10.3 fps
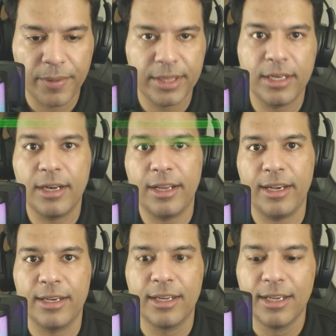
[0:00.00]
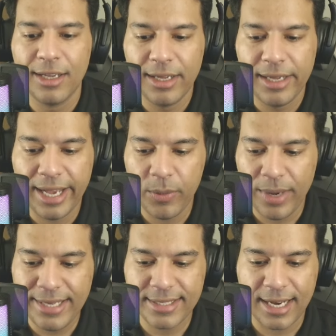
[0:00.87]
13. And
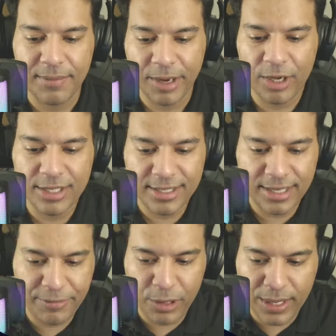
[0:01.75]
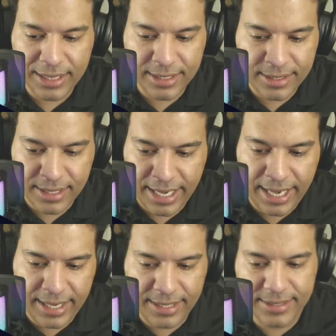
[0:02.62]
why is that? Because if you look at this,
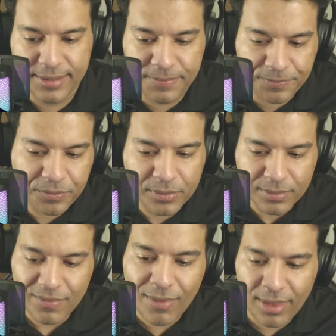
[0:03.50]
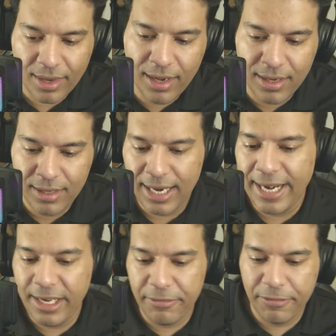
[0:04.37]
A is
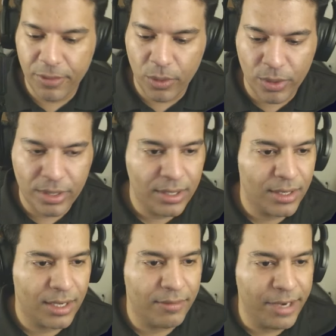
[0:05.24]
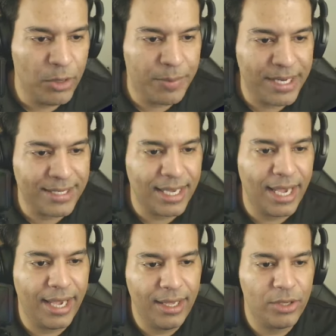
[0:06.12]
94. When you press
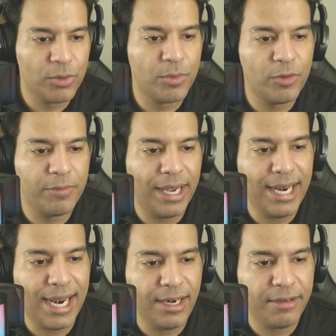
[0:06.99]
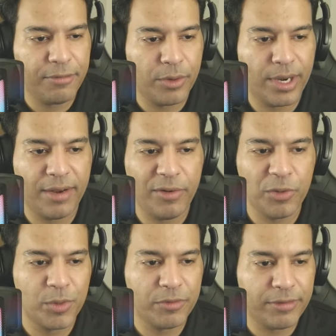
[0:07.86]
A, you move by 94 and you
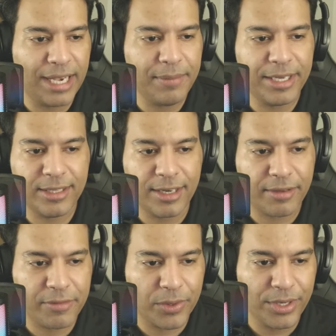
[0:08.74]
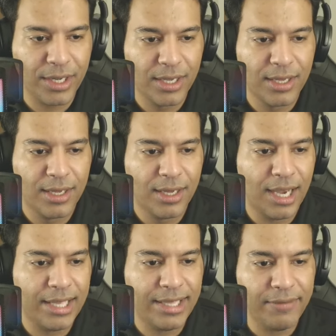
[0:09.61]
move Y by 34.
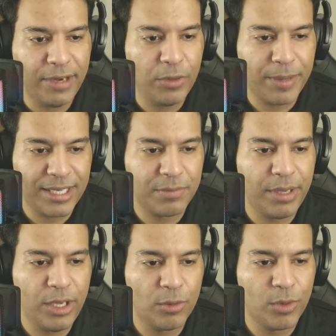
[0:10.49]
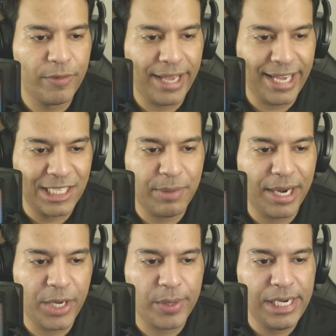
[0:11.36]
And then when you press B, you move X
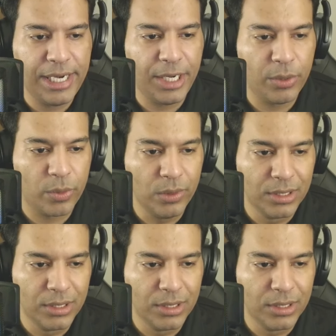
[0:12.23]
by 22